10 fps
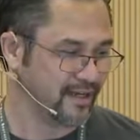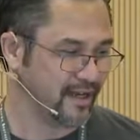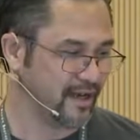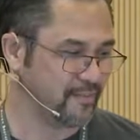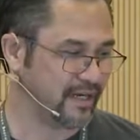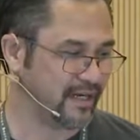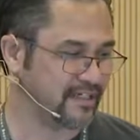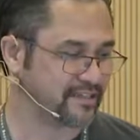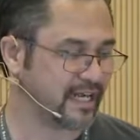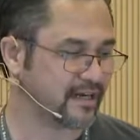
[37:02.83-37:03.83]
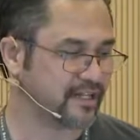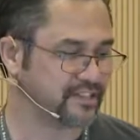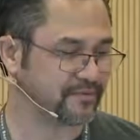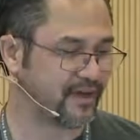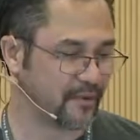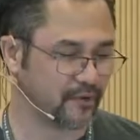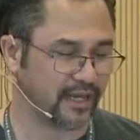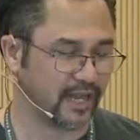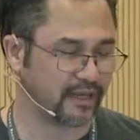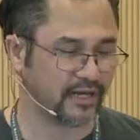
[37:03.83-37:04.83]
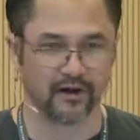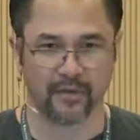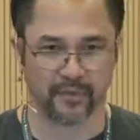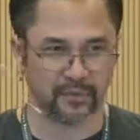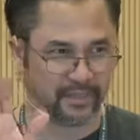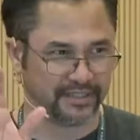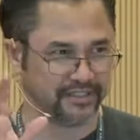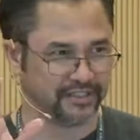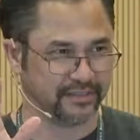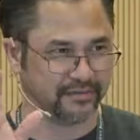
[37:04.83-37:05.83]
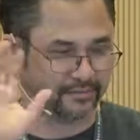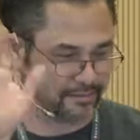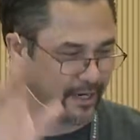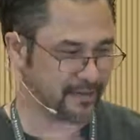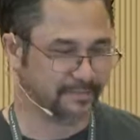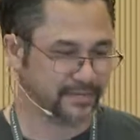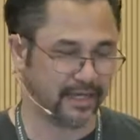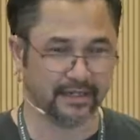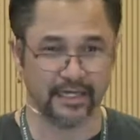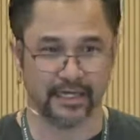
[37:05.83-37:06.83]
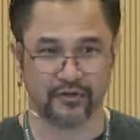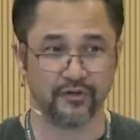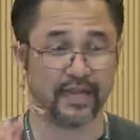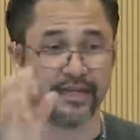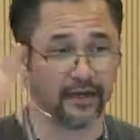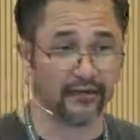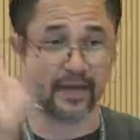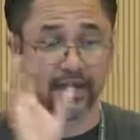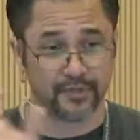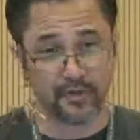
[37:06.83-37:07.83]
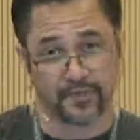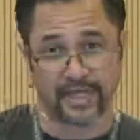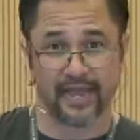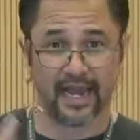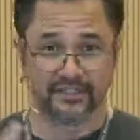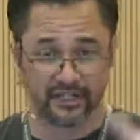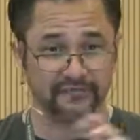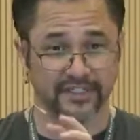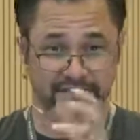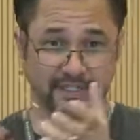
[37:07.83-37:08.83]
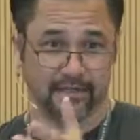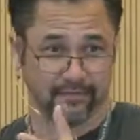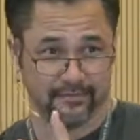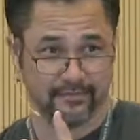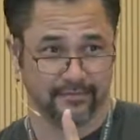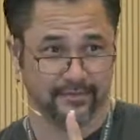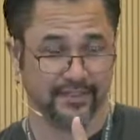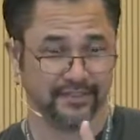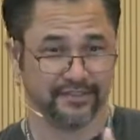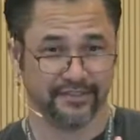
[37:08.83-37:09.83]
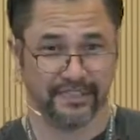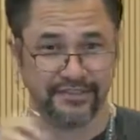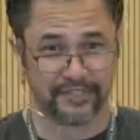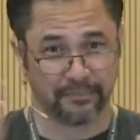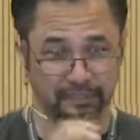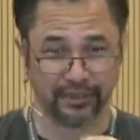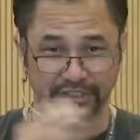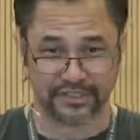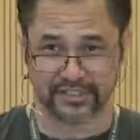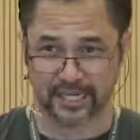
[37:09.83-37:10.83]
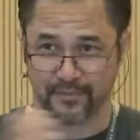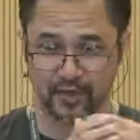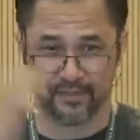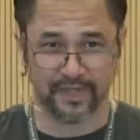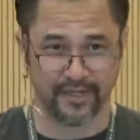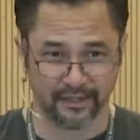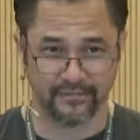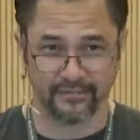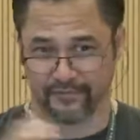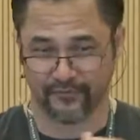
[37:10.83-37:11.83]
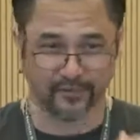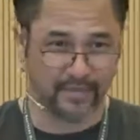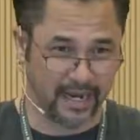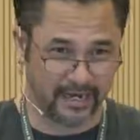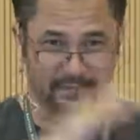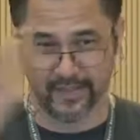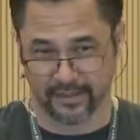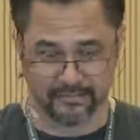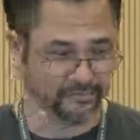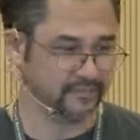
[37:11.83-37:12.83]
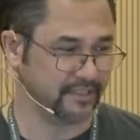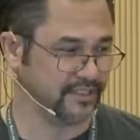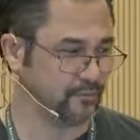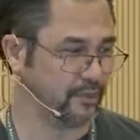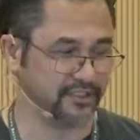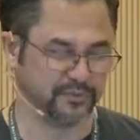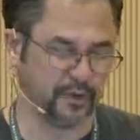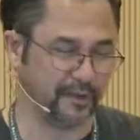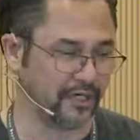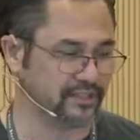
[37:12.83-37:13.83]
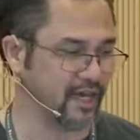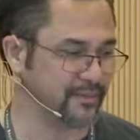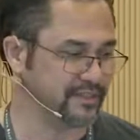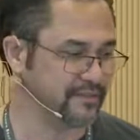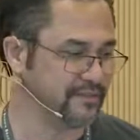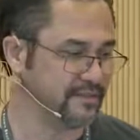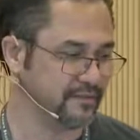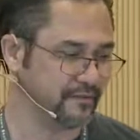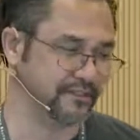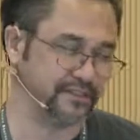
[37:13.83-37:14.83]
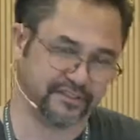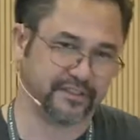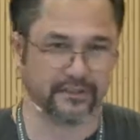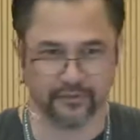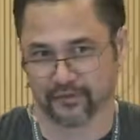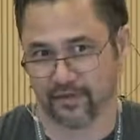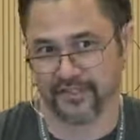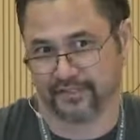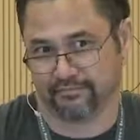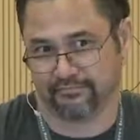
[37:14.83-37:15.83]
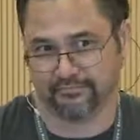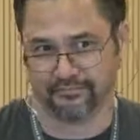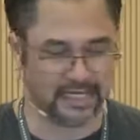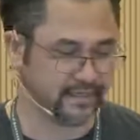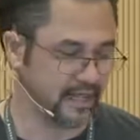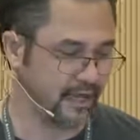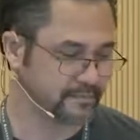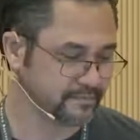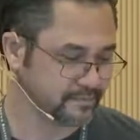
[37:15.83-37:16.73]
But it is that concept of hybrid cloud interoperable messaging. Okay? And again, you can hang other AMQP guys off this thing because it bridges AMQP from A to B. That's what its primary job is. It just can do it across any cloud.